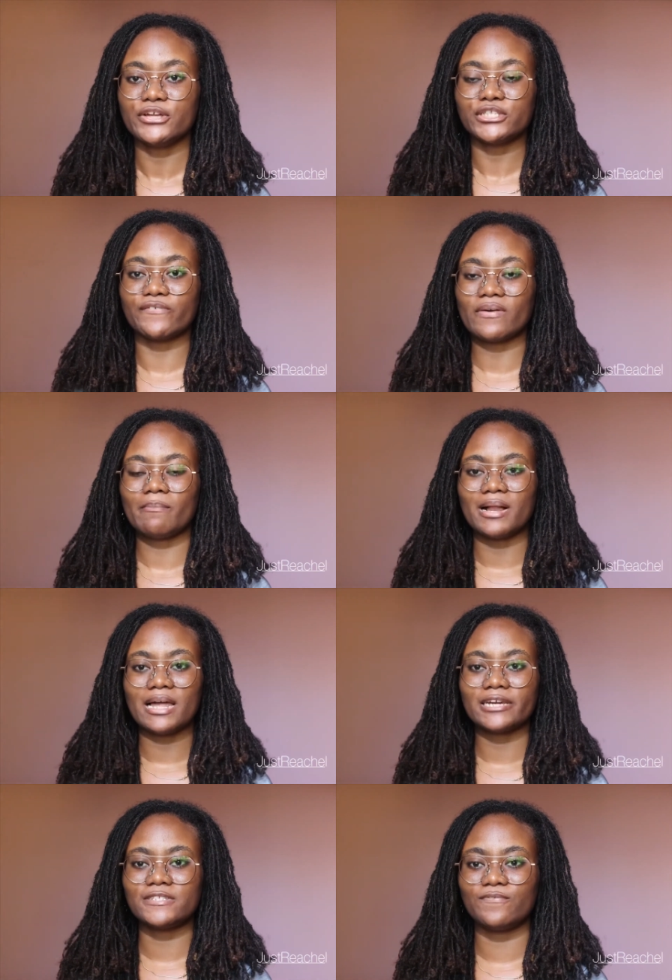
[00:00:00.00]
So from my
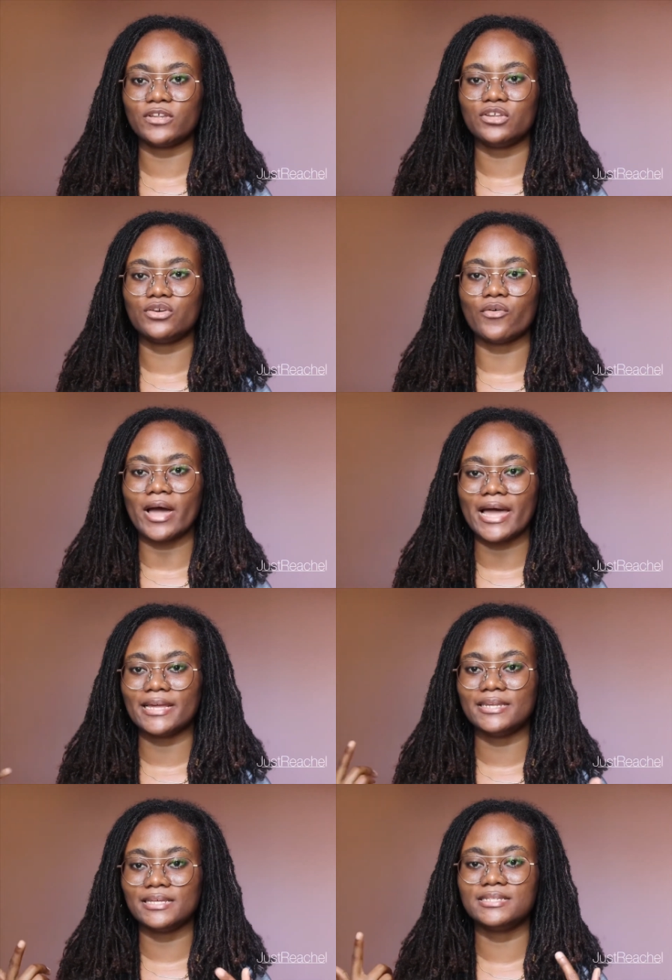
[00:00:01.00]
last video, I
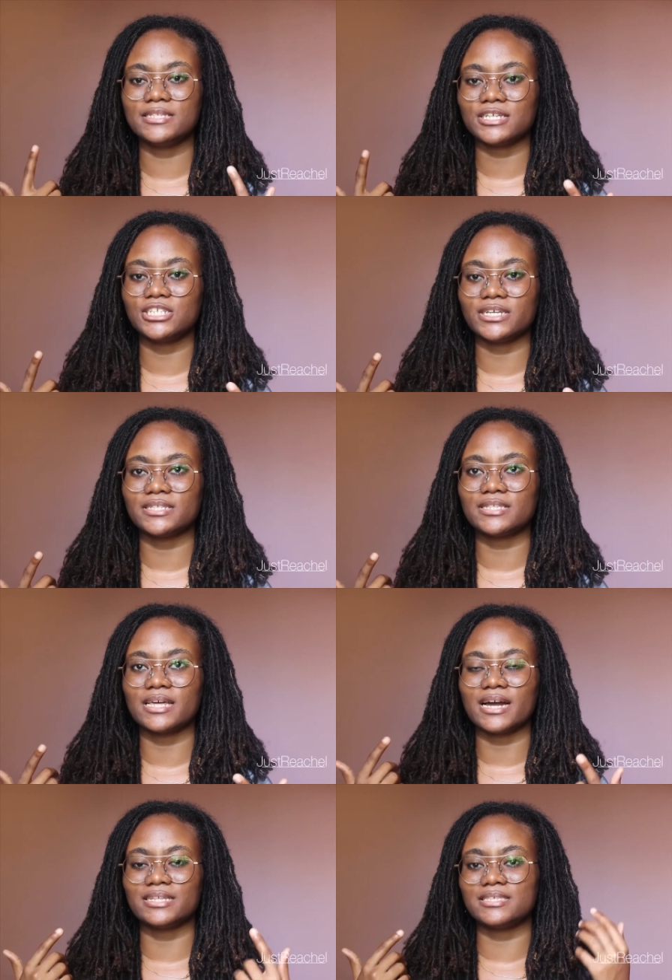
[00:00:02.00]
did suggest
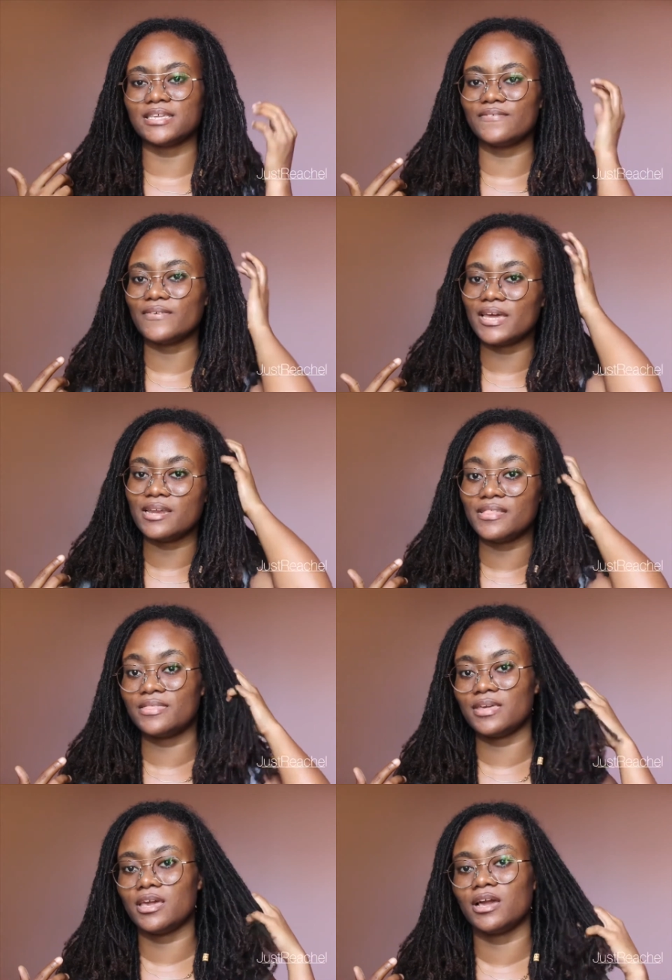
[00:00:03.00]
that if
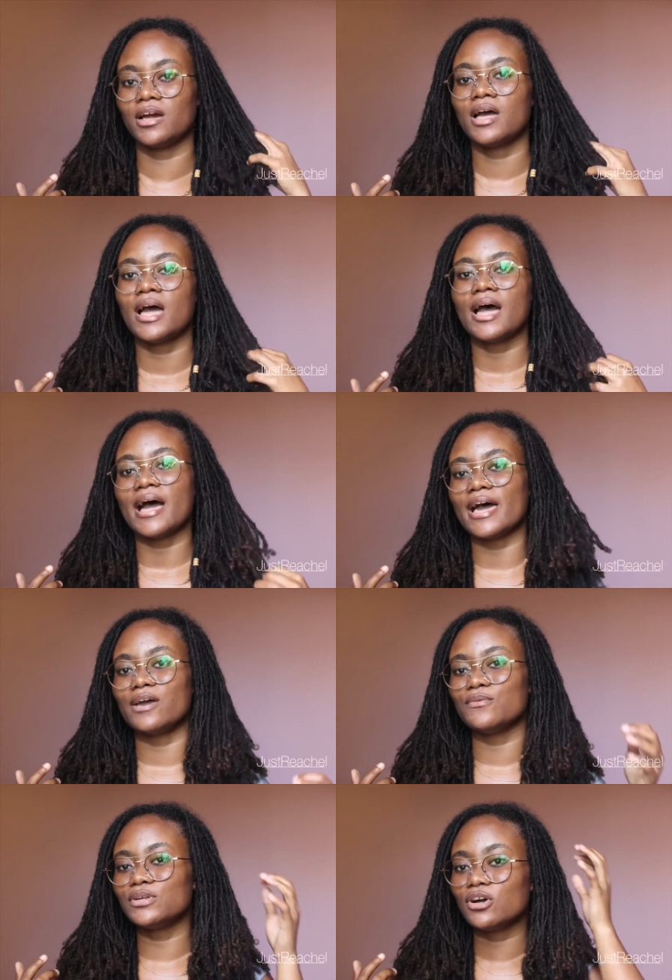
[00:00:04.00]
anything, I
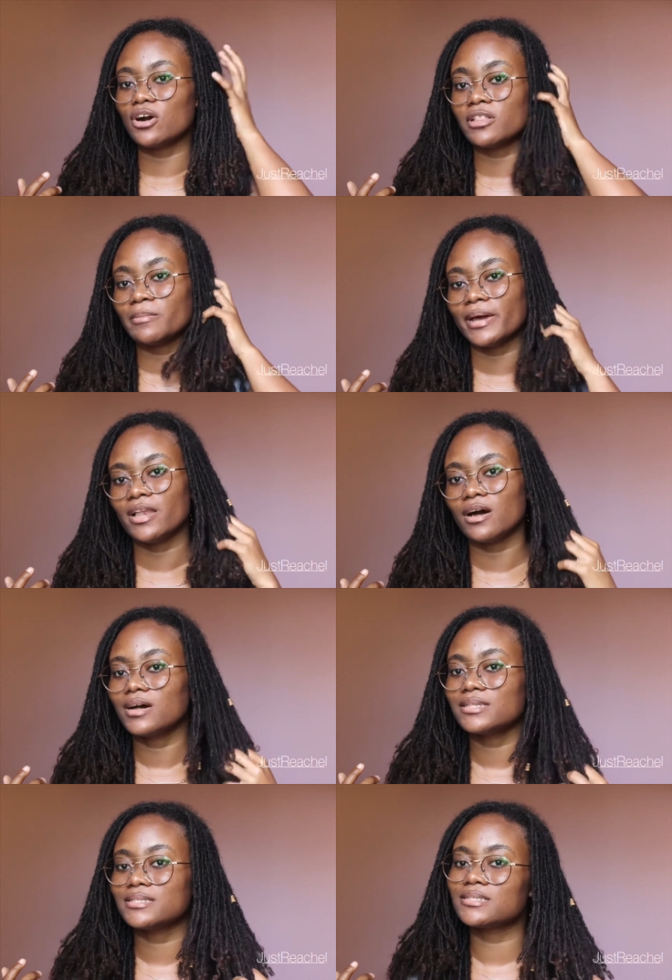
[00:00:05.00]
would color my
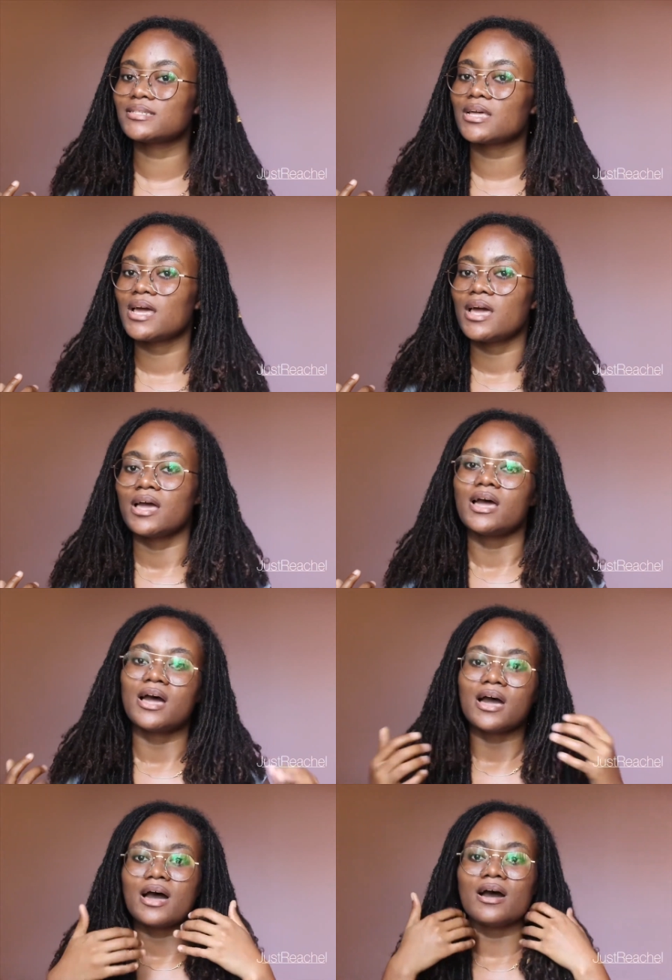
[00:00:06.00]
locks.
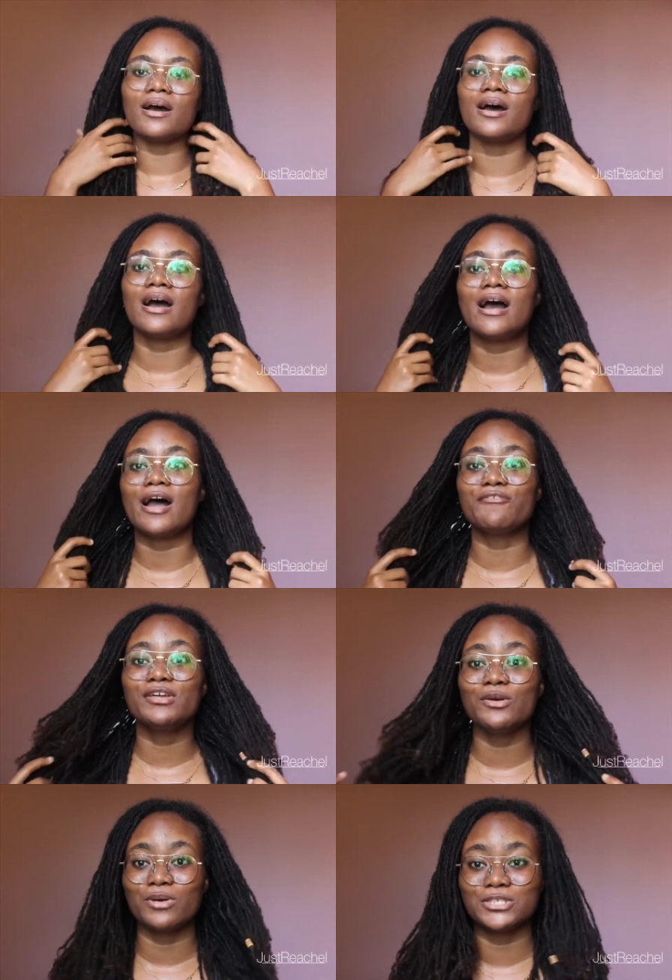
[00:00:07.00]
I
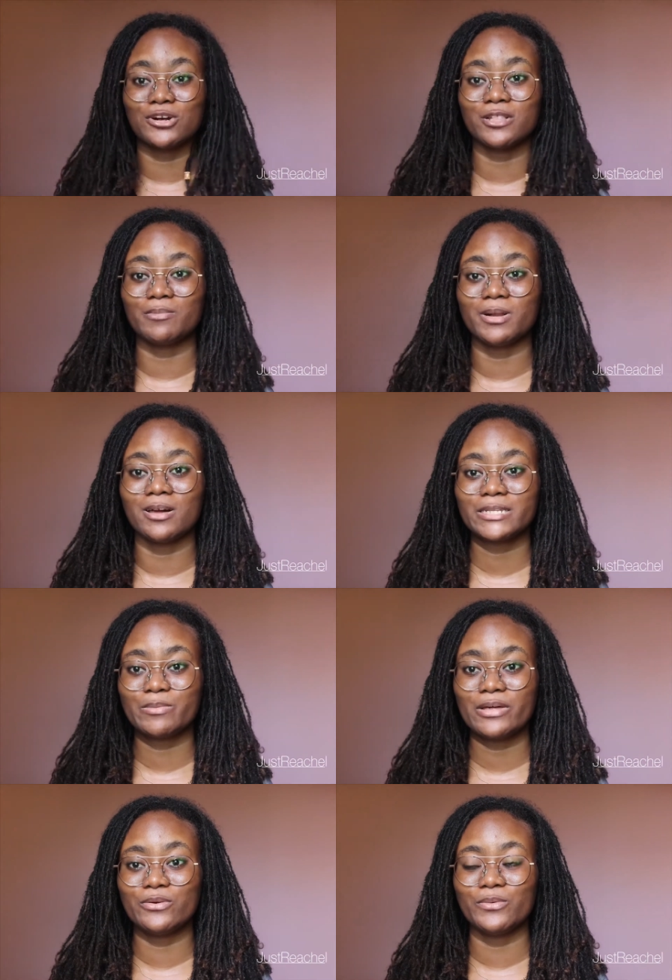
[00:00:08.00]
really want to color my locks,
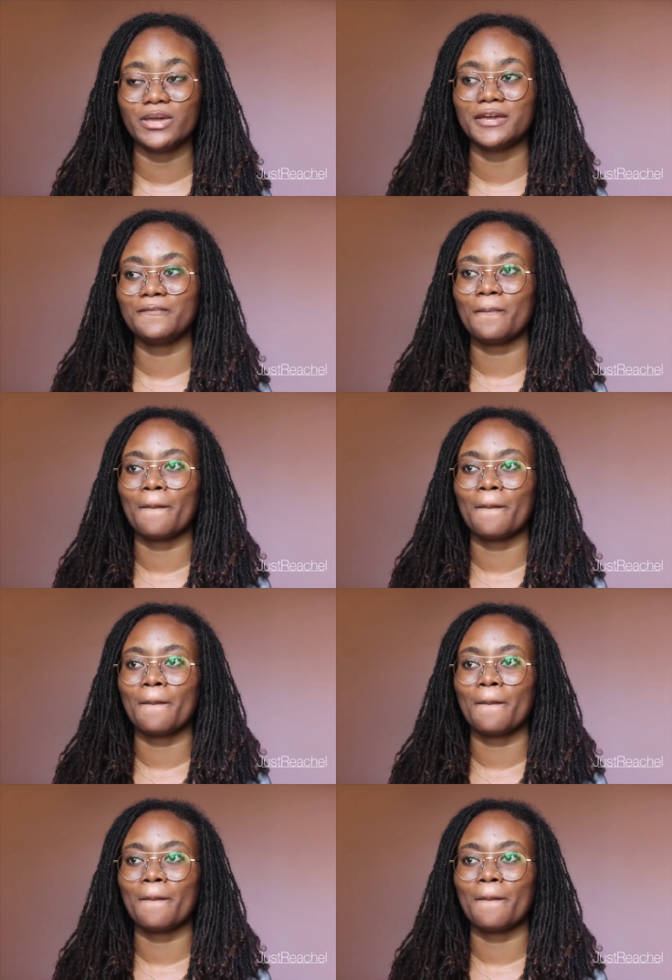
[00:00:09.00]
by the way.